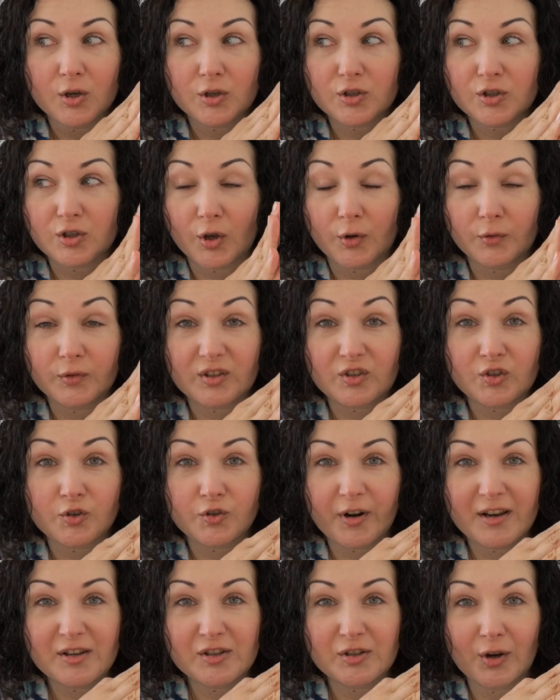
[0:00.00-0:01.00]
So the
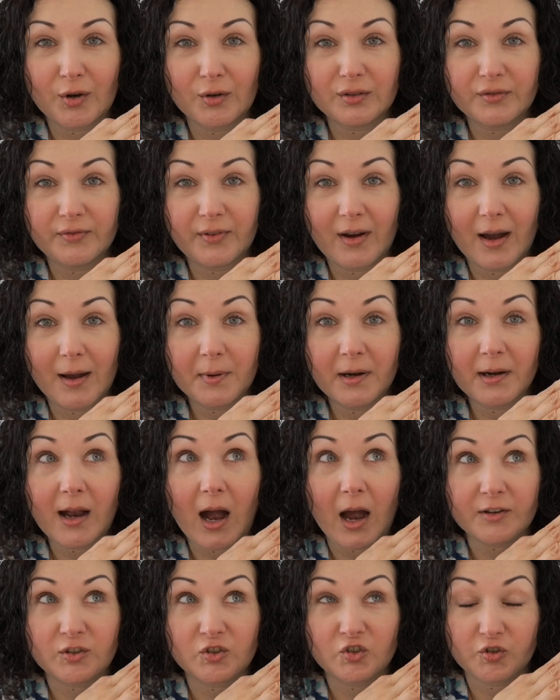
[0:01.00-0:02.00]
trench coat
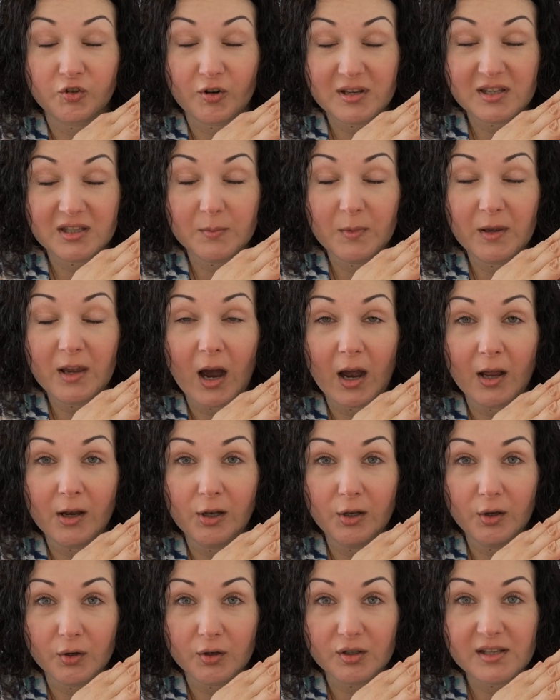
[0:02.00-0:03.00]
fabric, trust me, I
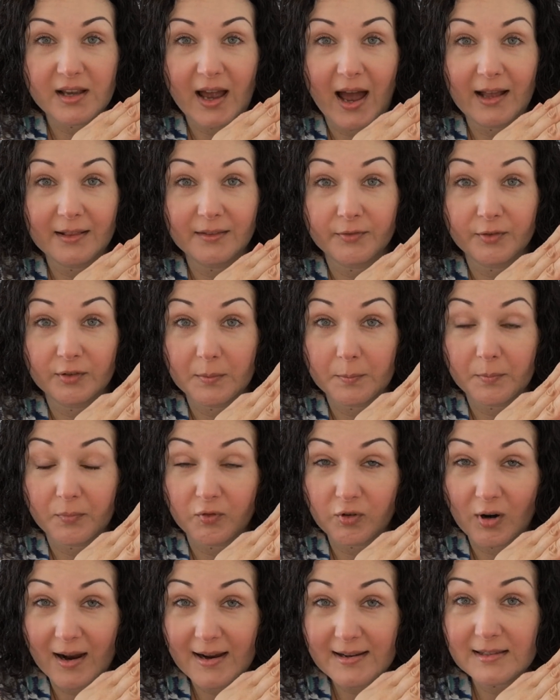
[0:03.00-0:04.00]
looked, and for the
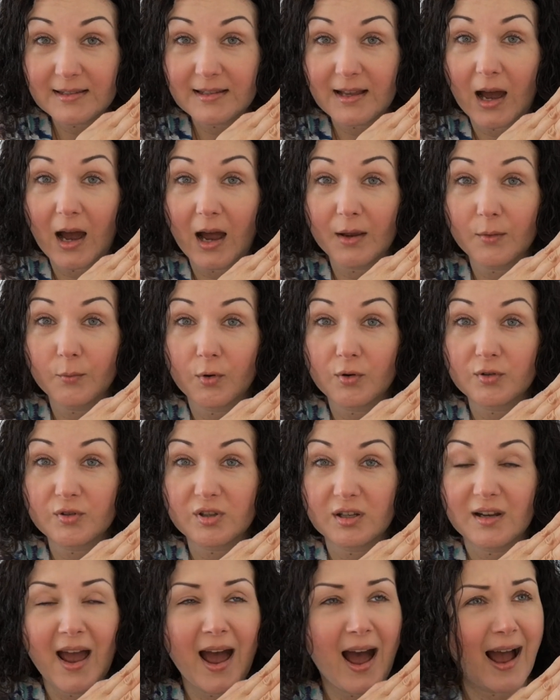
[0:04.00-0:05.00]
price that I
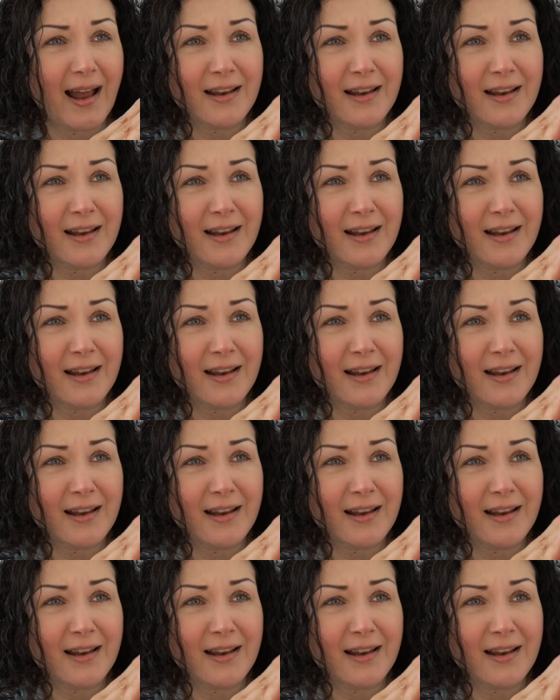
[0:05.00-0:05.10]
wanted,